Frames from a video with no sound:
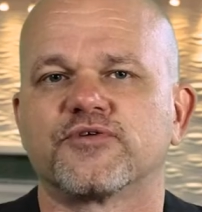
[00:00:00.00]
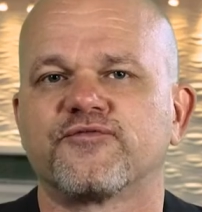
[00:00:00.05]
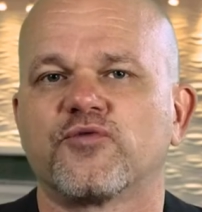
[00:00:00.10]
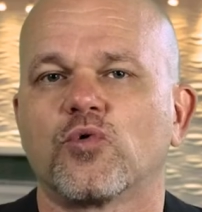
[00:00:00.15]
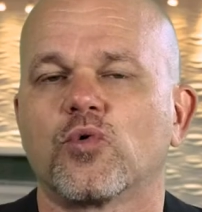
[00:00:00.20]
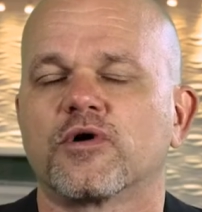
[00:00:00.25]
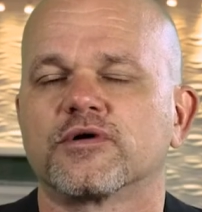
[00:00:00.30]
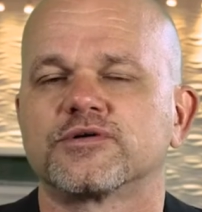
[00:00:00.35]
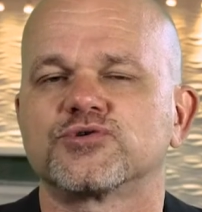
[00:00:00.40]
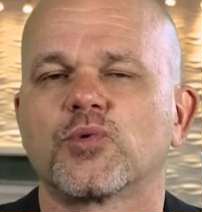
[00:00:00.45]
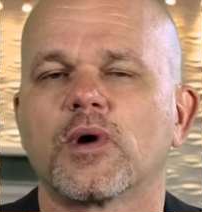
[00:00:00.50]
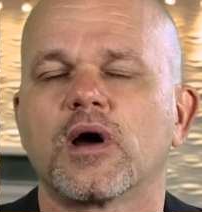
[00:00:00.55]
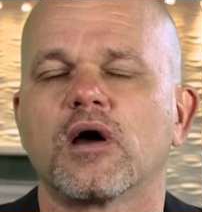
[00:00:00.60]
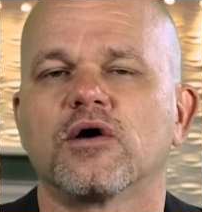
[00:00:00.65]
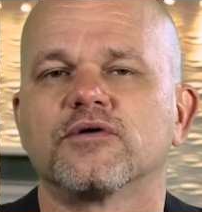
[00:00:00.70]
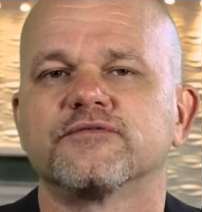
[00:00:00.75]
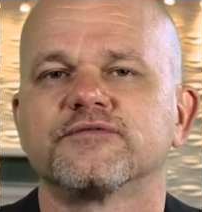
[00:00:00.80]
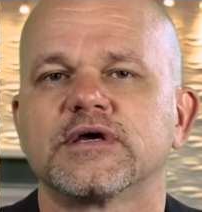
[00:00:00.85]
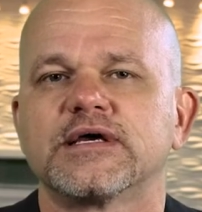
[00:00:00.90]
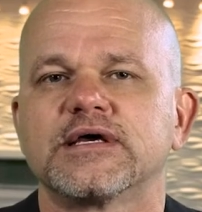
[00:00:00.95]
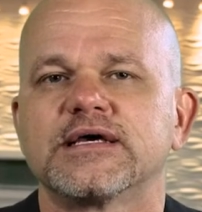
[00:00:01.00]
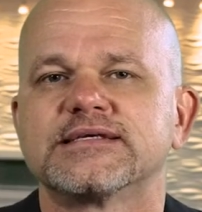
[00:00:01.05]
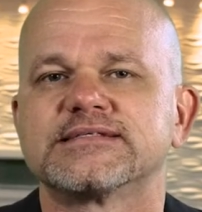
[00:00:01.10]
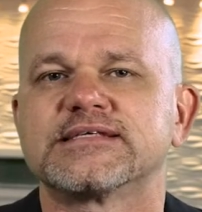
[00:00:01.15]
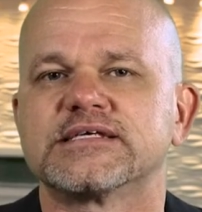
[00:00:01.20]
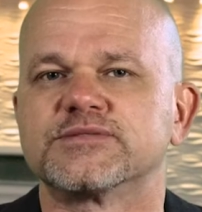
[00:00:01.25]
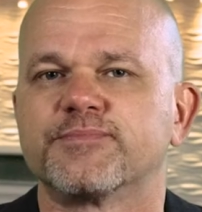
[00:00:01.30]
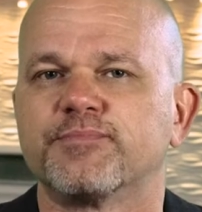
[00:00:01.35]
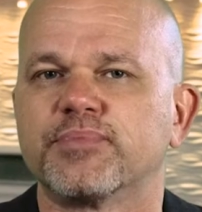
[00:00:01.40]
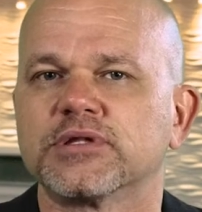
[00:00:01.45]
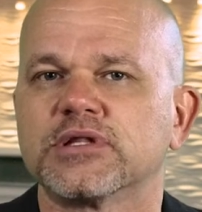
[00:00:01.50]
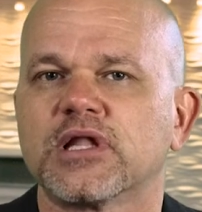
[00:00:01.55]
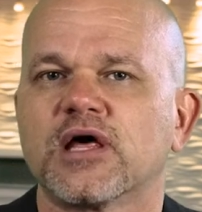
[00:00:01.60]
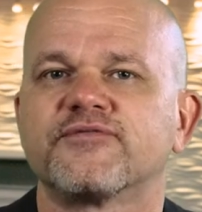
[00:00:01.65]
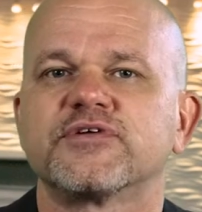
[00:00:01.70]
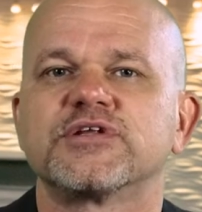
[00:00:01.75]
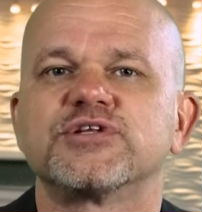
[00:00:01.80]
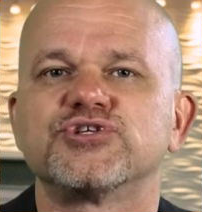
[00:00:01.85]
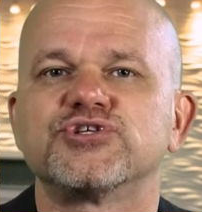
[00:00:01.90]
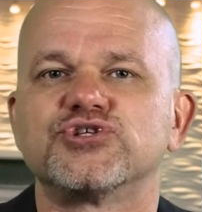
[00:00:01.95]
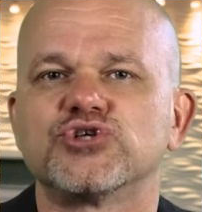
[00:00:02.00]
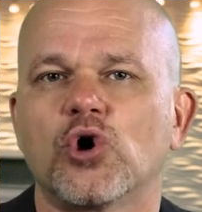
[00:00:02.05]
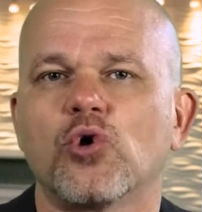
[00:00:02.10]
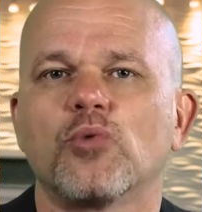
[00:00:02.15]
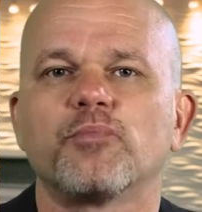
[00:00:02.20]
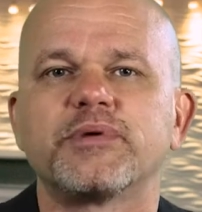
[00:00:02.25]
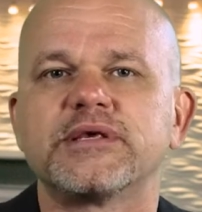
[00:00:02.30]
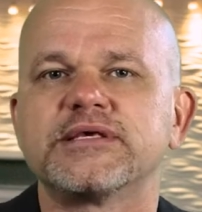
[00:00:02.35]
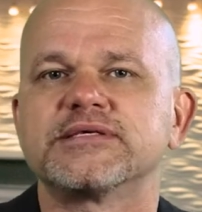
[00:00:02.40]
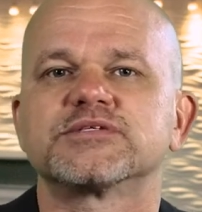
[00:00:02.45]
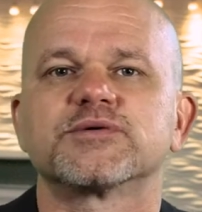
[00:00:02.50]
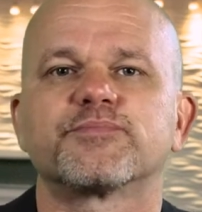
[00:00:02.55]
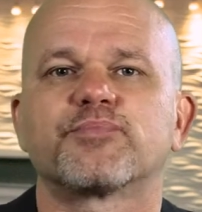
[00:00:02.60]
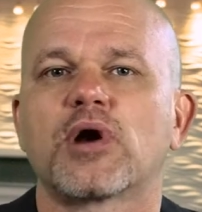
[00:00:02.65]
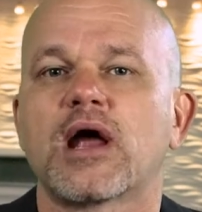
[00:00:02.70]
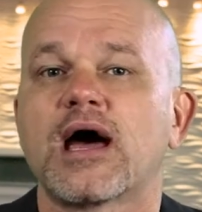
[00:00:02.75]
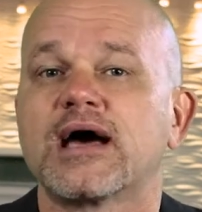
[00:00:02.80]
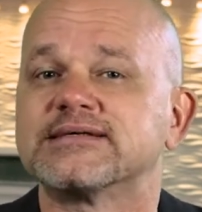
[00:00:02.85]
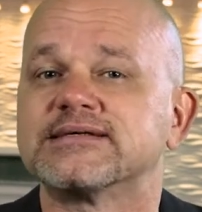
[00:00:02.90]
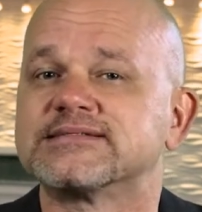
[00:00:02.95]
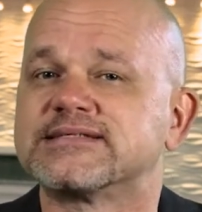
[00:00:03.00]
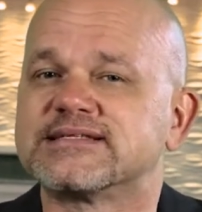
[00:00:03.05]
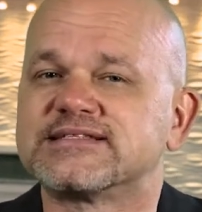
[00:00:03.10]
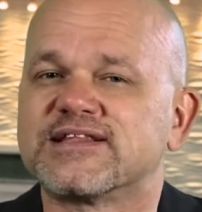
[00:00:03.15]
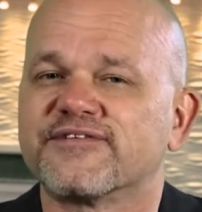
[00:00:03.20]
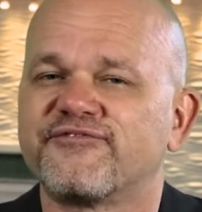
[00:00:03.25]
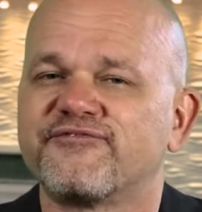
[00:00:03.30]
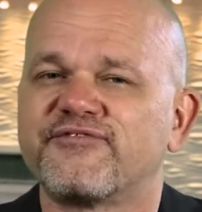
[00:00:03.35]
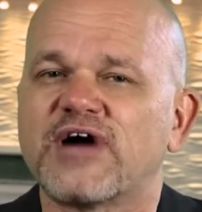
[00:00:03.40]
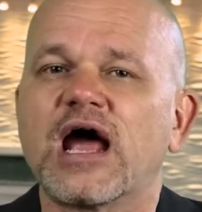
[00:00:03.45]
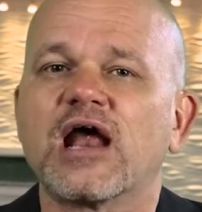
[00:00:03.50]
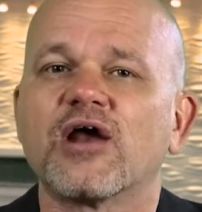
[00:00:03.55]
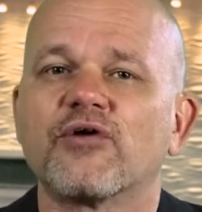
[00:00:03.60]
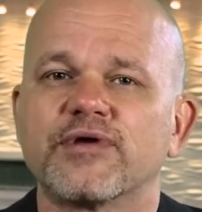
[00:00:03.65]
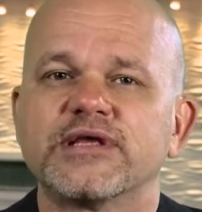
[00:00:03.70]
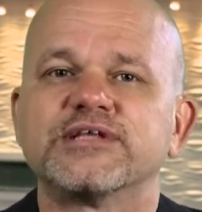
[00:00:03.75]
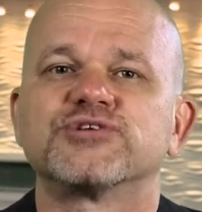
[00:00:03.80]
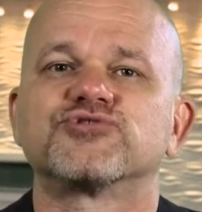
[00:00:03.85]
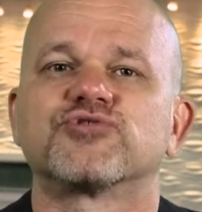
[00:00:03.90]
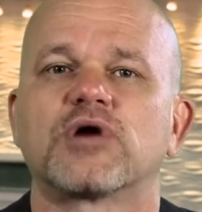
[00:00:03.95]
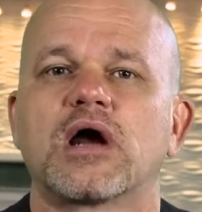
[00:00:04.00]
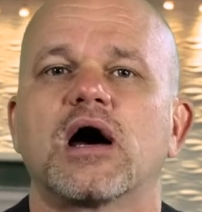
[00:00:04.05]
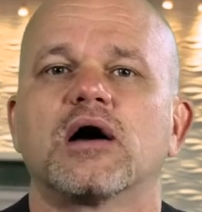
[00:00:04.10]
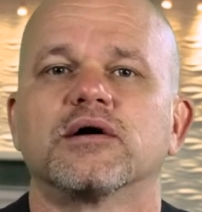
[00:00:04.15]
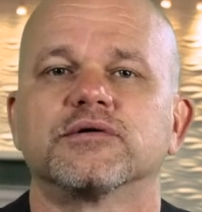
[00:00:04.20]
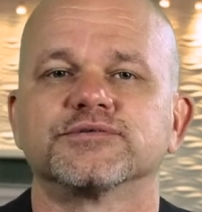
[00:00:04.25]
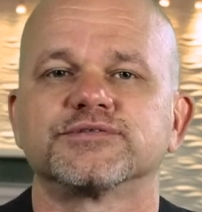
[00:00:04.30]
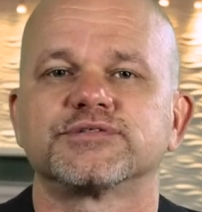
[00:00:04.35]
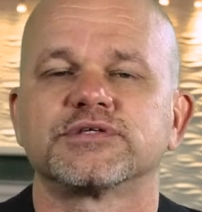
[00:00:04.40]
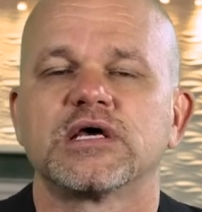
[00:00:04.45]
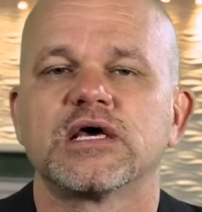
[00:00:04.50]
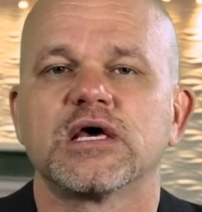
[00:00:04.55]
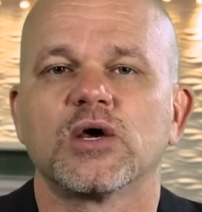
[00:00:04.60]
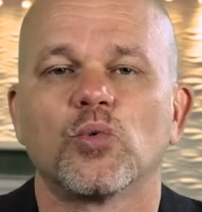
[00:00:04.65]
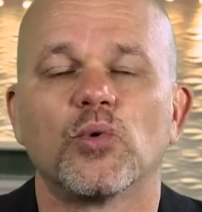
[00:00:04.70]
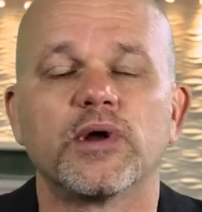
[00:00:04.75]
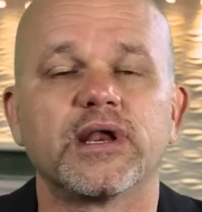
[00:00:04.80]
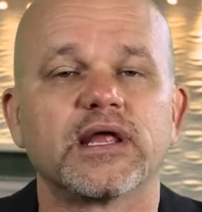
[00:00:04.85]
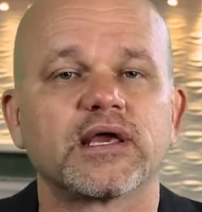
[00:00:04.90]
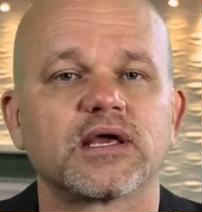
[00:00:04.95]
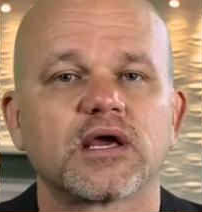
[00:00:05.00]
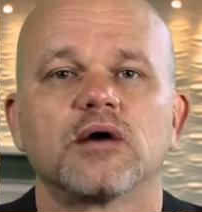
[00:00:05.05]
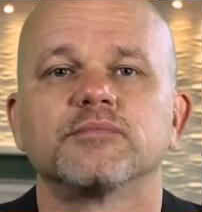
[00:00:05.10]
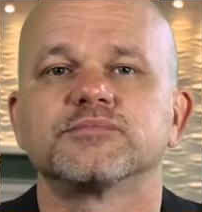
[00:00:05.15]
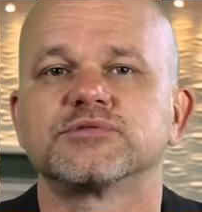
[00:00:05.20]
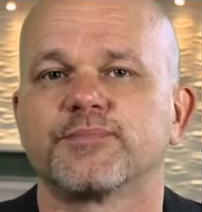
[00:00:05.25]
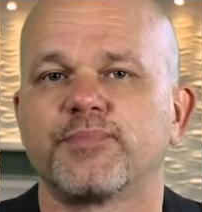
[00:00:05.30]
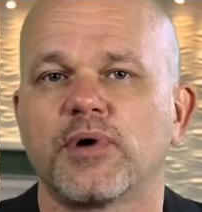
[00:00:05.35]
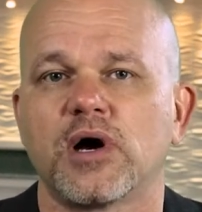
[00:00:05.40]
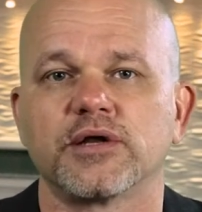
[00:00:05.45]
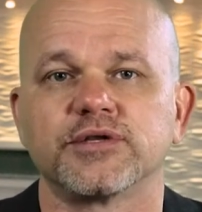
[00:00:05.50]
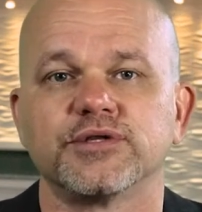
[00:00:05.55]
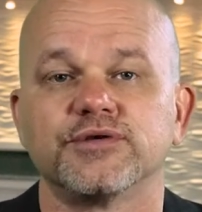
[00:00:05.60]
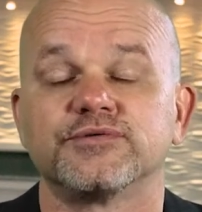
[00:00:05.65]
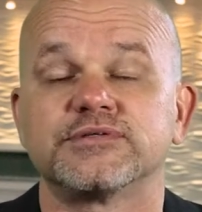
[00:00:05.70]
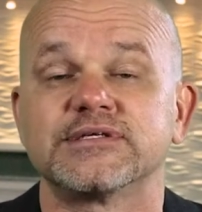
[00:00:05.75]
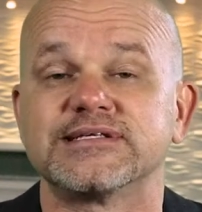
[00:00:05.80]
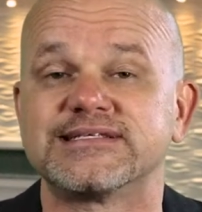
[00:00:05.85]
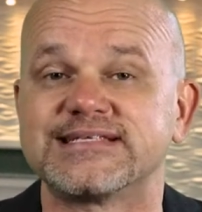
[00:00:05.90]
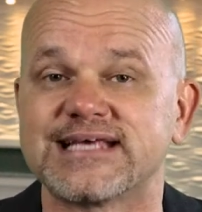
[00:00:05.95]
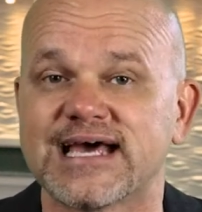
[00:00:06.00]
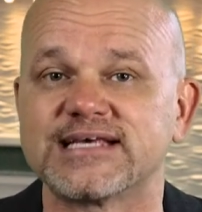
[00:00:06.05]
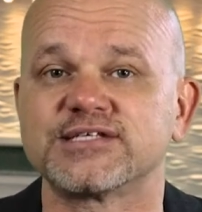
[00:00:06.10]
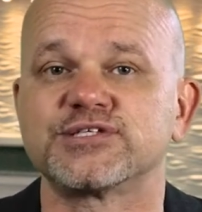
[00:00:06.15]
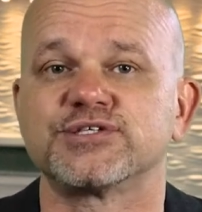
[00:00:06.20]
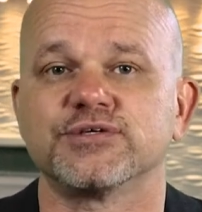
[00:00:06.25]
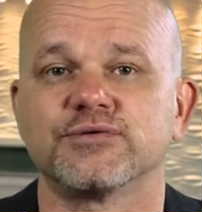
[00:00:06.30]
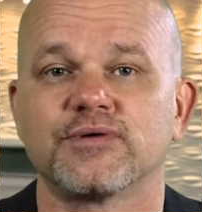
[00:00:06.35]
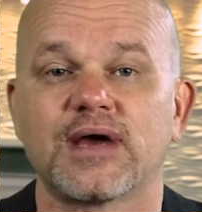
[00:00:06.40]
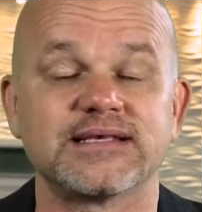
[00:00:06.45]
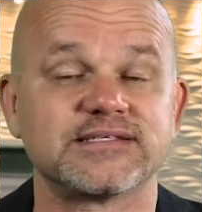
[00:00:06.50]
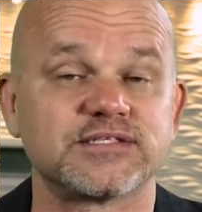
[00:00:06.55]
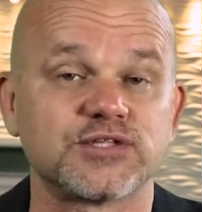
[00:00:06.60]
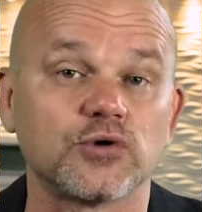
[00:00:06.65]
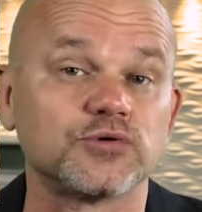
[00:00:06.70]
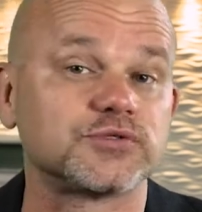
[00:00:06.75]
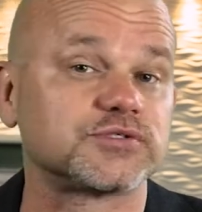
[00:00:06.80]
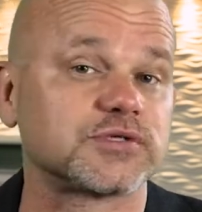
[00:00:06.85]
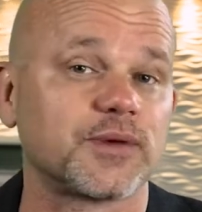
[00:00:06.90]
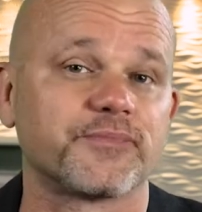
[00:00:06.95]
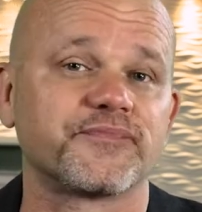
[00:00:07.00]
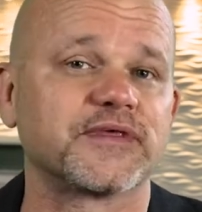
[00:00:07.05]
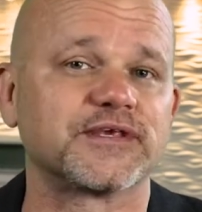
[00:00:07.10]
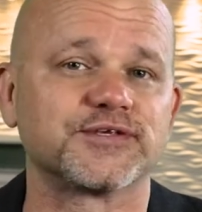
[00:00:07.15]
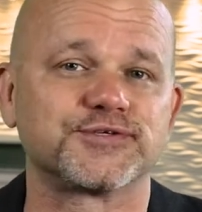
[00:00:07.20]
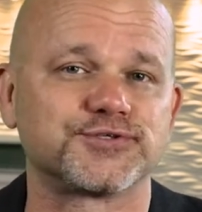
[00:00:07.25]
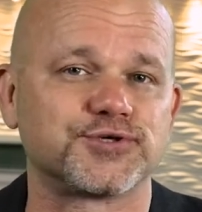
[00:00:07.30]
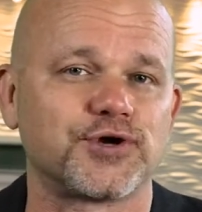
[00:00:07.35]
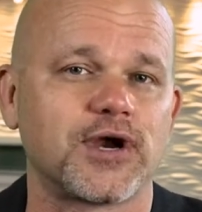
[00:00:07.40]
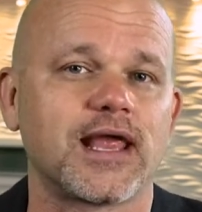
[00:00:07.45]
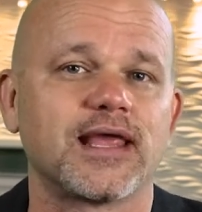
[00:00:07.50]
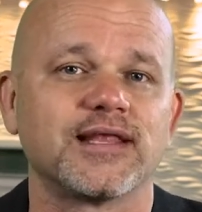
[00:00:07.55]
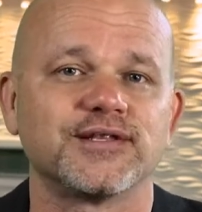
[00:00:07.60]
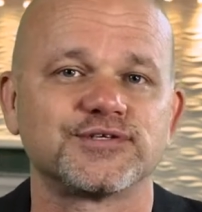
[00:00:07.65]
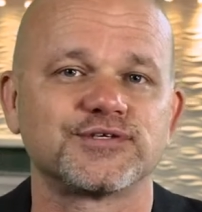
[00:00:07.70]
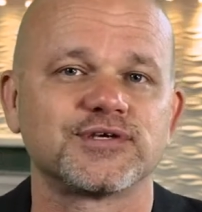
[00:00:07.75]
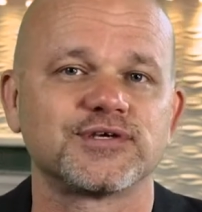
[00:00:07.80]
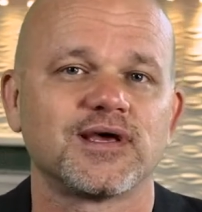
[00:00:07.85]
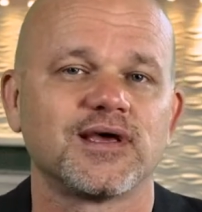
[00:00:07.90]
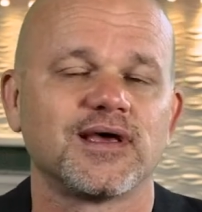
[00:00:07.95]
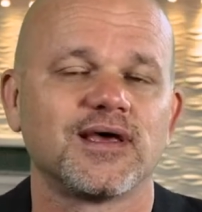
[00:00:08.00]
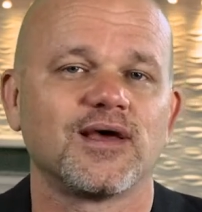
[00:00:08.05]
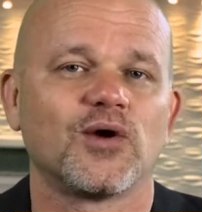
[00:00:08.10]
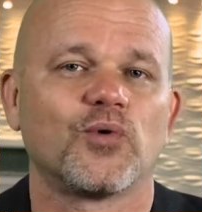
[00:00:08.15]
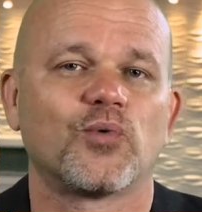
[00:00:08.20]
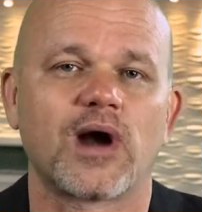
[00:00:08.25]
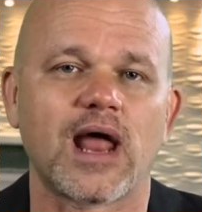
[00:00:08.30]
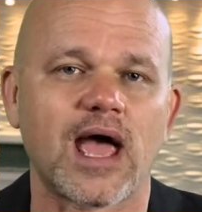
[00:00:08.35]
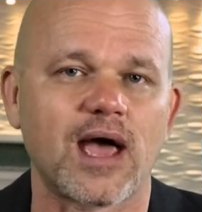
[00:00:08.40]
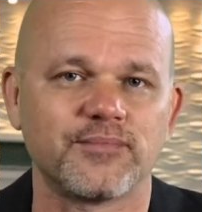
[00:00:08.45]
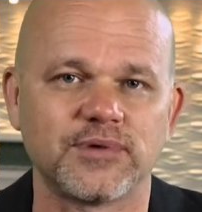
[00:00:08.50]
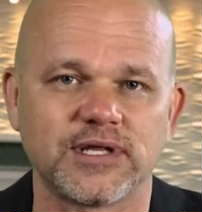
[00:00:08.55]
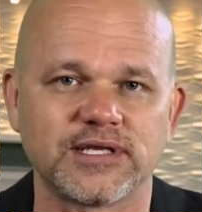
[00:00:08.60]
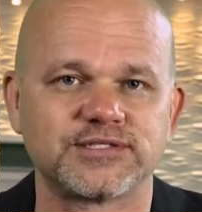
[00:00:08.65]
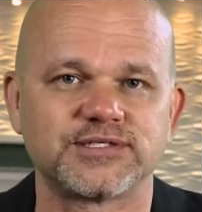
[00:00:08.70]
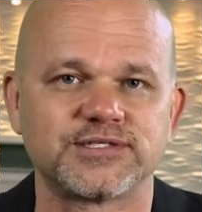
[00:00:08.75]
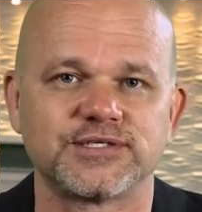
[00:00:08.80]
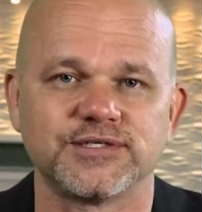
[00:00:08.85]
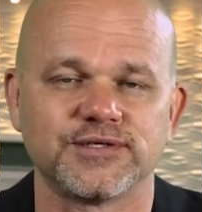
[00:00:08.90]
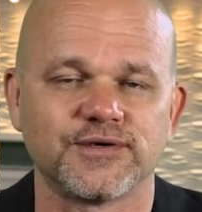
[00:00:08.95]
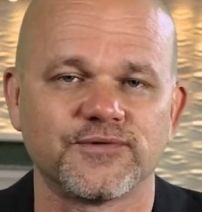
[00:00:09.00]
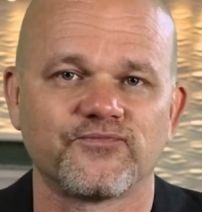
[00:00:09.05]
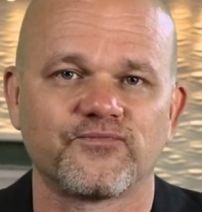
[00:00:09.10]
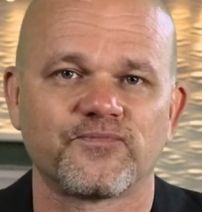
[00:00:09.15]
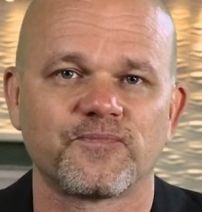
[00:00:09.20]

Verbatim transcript: 4, 12 says, Beloved, don't be surprised at the fiery trials when it comes upon you to test you, as though something strange were happening to you.